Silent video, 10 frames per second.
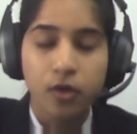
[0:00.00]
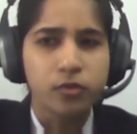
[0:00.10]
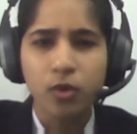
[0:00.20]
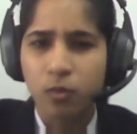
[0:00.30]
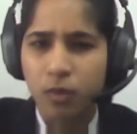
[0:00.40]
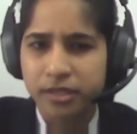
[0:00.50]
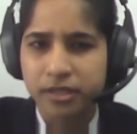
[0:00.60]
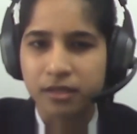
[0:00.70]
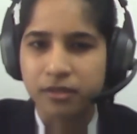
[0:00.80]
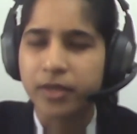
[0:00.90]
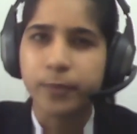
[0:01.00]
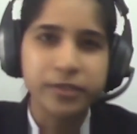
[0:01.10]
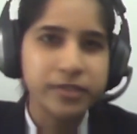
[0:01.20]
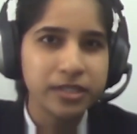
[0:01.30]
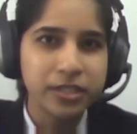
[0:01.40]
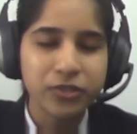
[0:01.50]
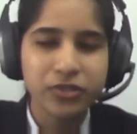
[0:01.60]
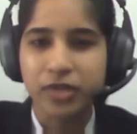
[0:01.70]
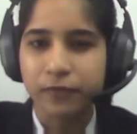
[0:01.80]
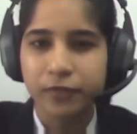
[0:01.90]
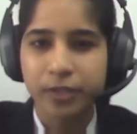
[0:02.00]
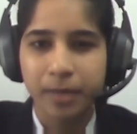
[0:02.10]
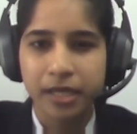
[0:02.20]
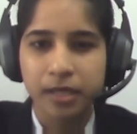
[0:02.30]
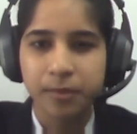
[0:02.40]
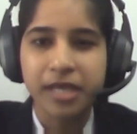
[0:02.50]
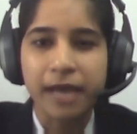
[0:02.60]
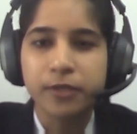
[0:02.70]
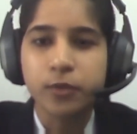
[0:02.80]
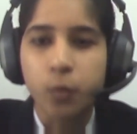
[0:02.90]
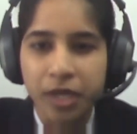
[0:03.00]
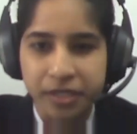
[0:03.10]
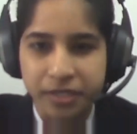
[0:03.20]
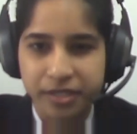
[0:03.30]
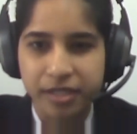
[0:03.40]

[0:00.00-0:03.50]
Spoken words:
No wonder representations drafted by him carried weight